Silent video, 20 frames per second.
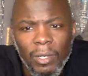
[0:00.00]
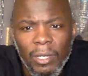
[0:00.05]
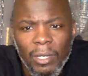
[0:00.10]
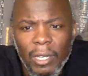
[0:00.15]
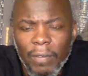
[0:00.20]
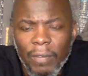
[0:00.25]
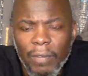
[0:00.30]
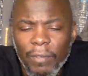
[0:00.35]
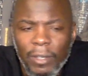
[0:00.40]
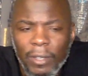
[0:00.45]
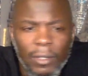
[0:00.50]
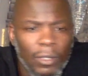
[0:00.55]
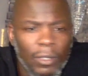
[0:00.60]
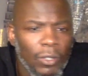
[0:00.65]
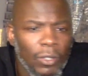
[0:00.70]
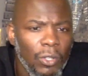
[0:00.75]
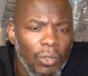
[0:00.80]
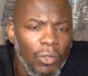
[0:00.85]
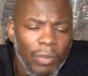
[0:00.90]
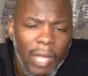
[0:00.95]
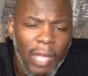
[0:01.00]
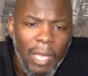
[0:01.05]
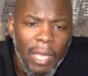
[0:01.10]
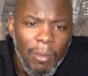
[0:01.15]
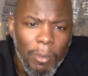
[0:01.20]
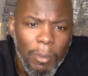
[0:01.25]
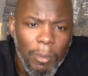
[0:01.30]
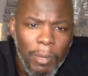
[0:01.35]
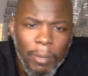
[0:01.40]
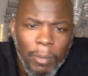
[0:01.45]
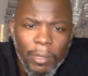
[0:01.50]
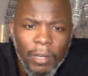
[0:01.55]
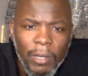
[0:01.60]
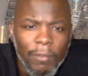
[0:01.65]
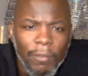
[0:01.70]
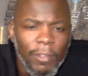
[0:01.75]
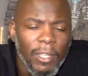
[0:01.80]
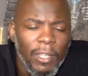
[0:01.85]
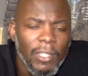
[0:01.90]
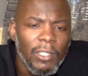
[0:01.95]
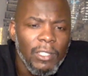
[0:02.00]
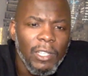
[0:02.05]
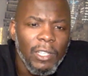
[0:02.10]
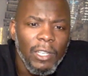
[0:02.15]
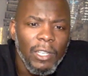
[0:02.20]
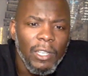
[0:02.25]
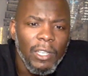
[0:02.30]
different, you name it, people in the fitness